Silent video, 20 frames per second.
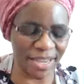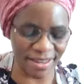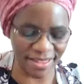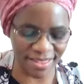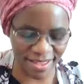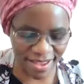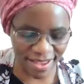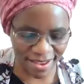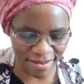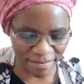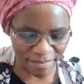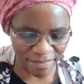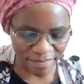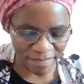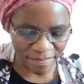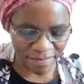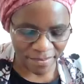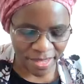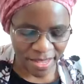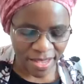we get there.
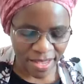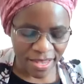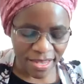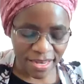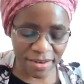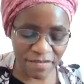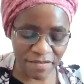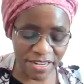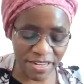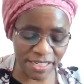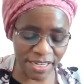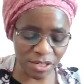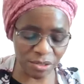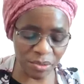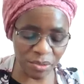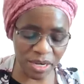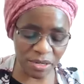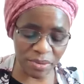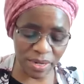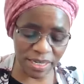
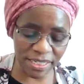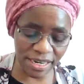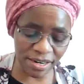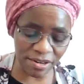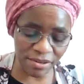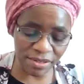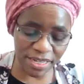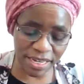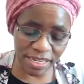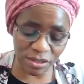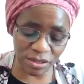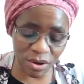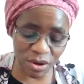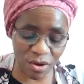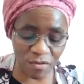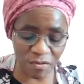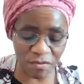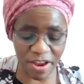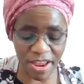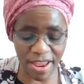Revelation 21 tells us
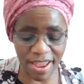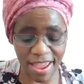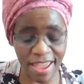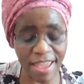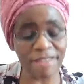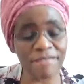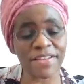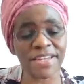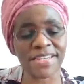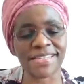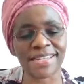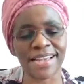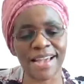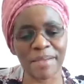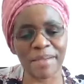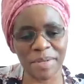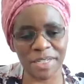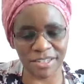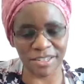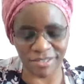of heaven's
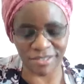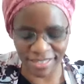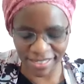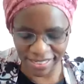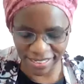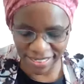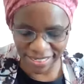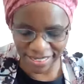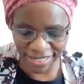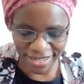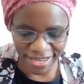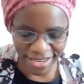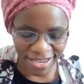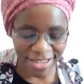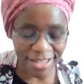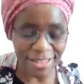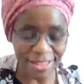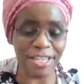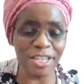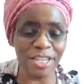capital city,
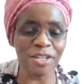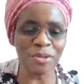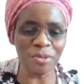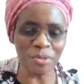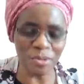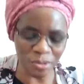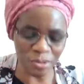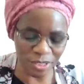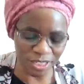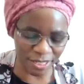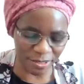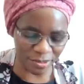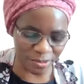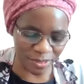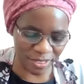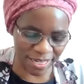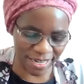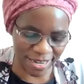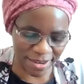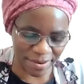the New
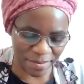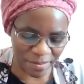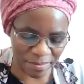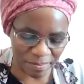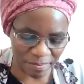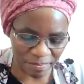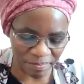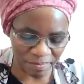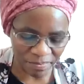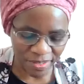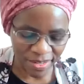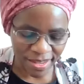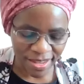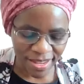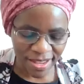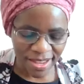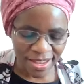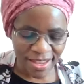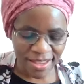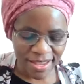Jerusalem.
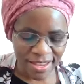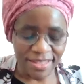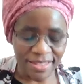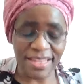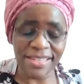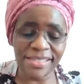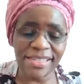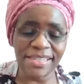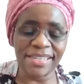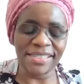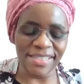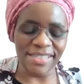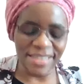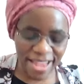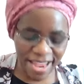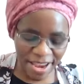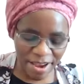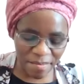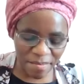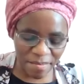That's its
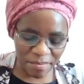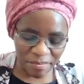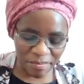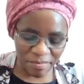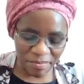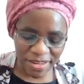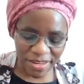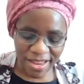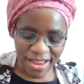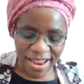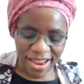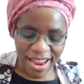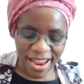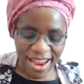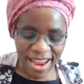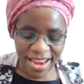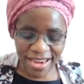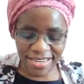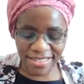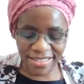name.
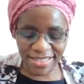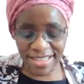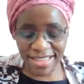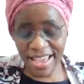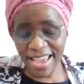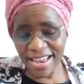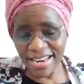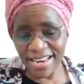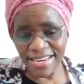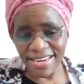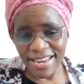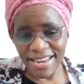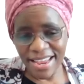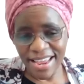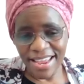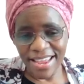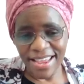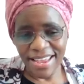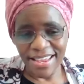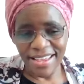And
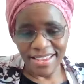then